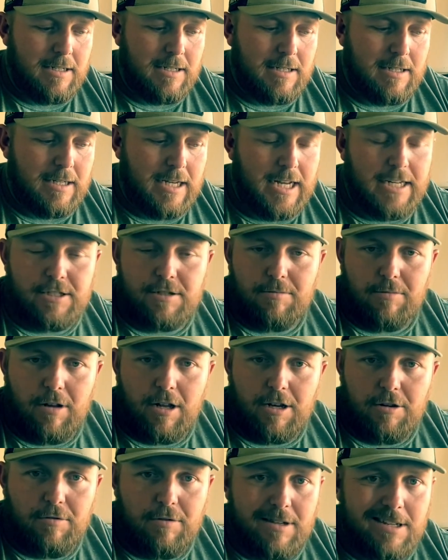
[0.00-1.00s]
had some
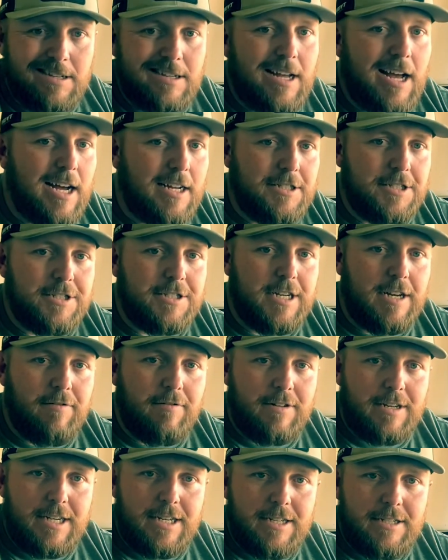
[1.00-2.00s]
luck with it. I just never
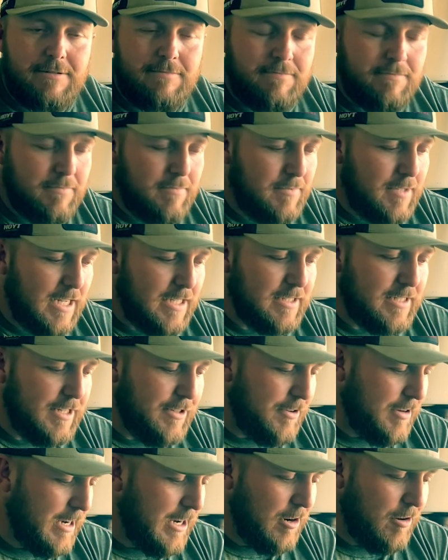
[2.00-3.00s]
did. That's neither
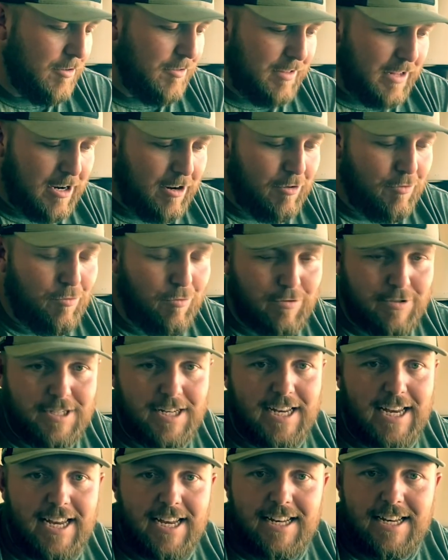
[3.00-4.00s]
here or there. Once
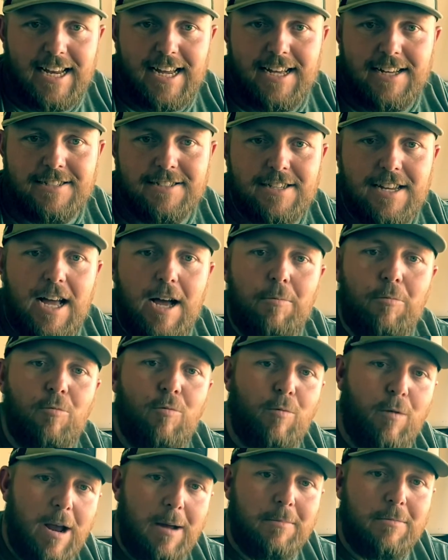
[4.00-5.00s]
again, guys, I'm
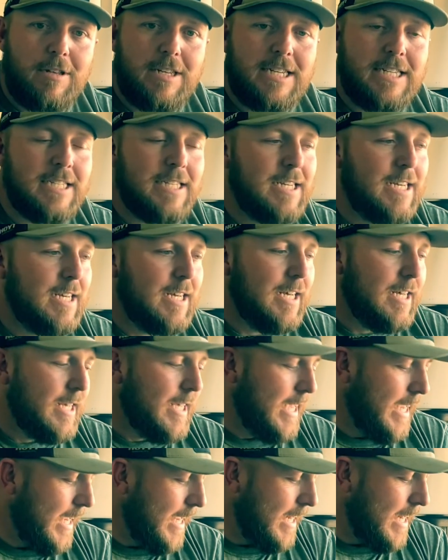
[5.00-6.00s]
rambling,
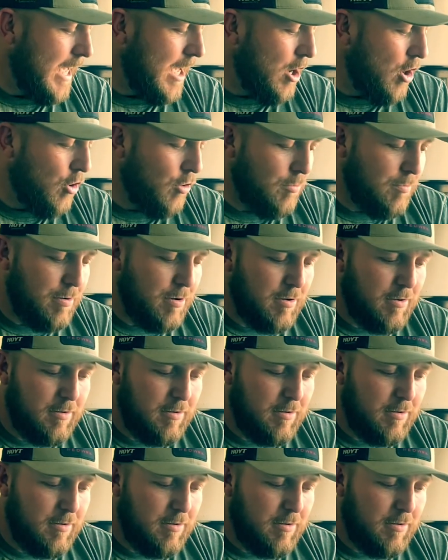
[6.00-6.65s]
and I hope